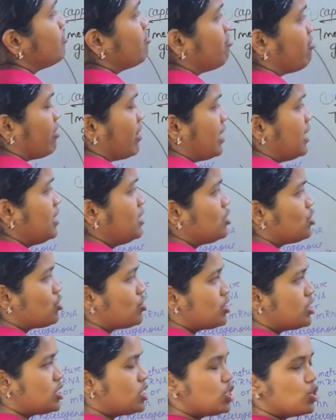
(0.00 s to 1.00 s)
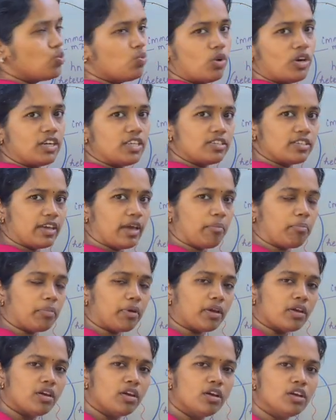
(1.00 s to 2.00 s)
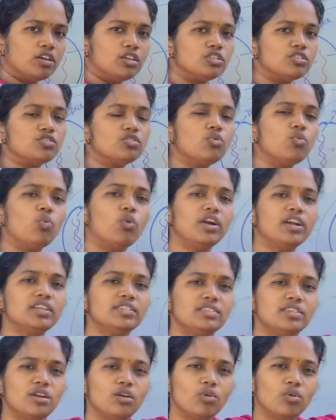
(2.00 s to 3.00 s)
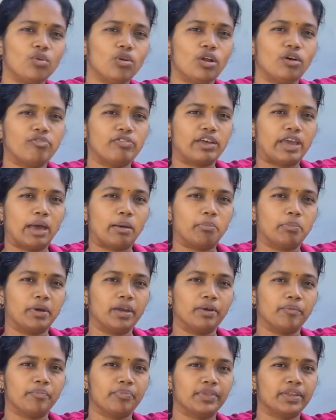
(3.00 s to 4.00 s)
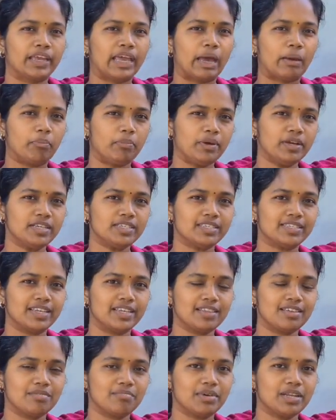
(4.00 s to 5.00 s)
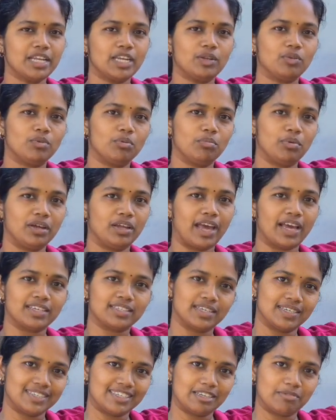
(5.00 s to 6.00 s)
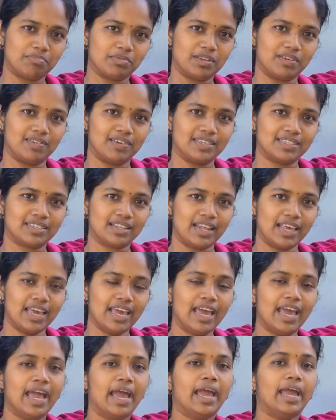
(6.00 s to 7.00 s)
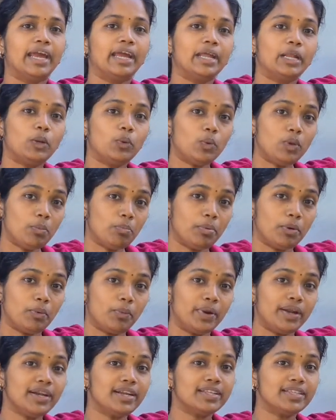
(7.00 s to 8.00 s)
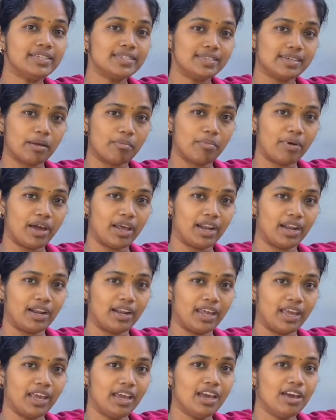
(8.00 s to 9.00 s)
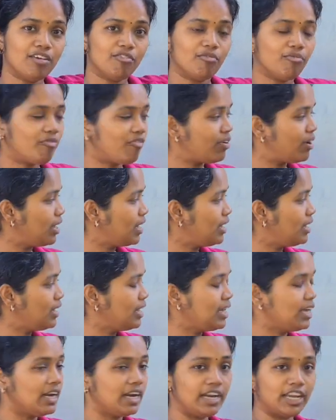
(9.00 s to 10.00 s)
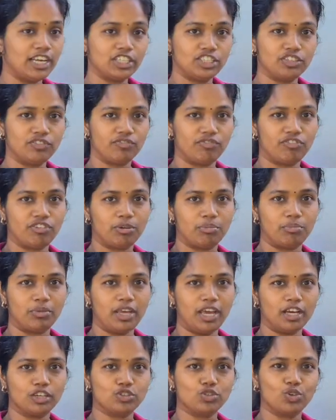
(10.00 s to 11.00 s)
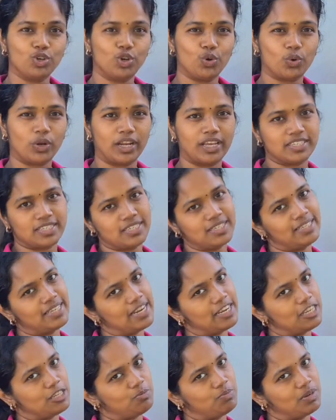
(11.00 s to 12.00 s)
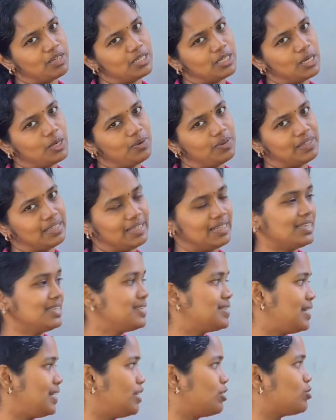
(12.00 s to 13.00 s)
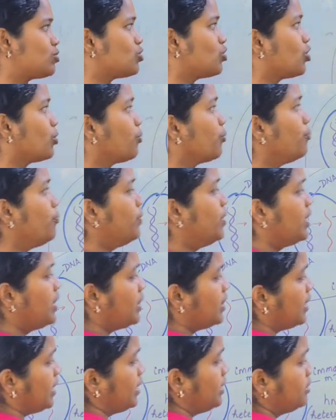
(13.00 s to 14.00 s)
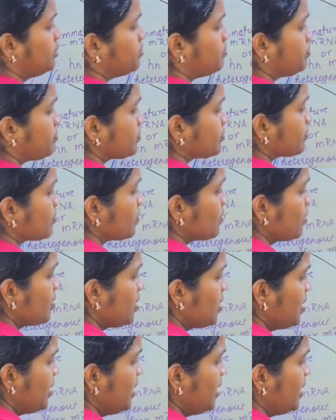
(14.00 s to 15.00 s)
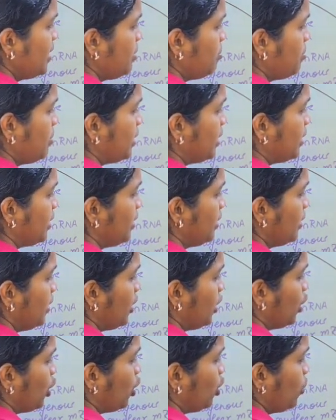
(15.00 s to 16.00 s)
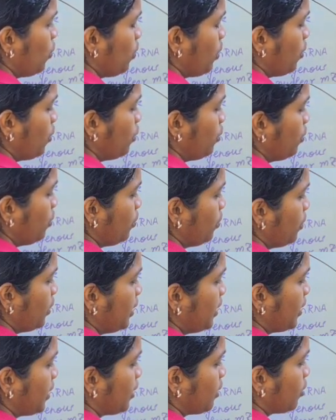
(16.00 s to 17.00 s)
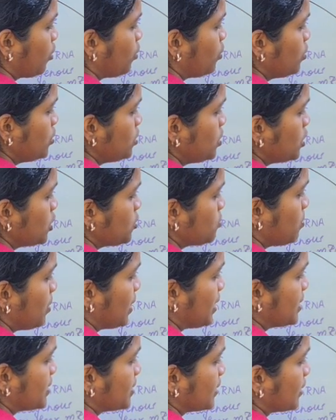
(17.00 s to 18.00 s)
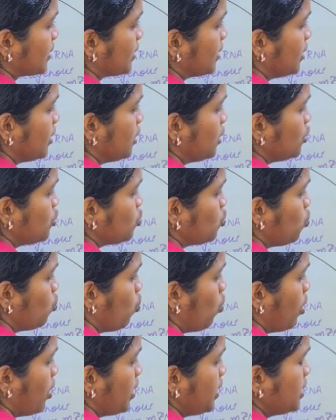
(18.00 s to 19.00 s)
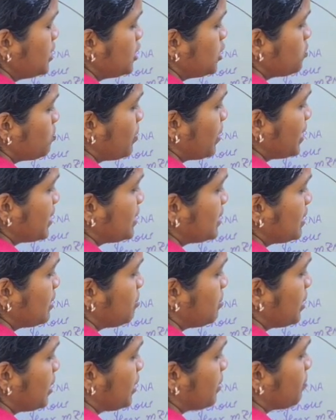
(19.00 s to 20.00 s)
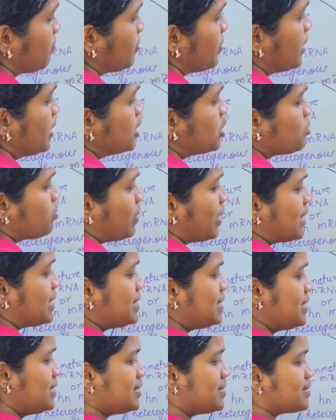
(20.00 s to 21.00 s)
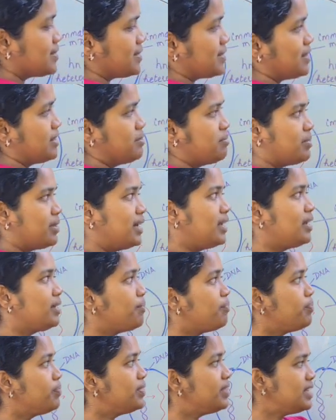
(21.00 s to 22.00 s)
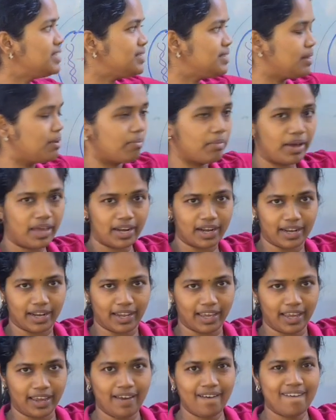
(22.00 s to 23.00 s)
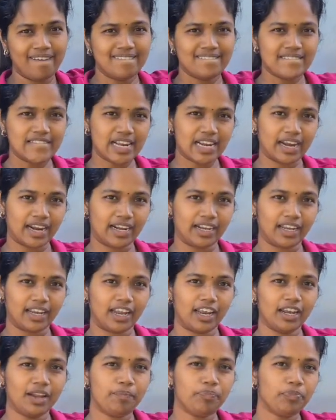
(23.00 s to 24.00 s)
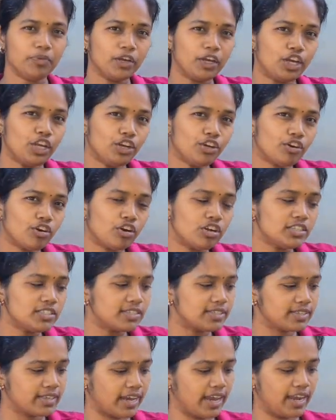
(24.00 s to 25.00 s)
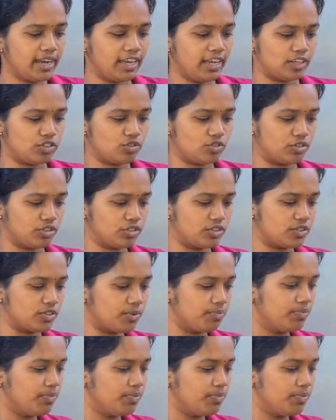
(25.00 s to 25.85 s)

Fine. So this is what is capping. So what is the role of capping? Capping is nothing but it will be, as I said previously, it will prevent this mRNA from degradation from the exonucleases that is present within the cytosol. Then in the middle it undergoes splicing. So what does splicing mean? Splicing is nothing but this mRNA will contain introns and exons.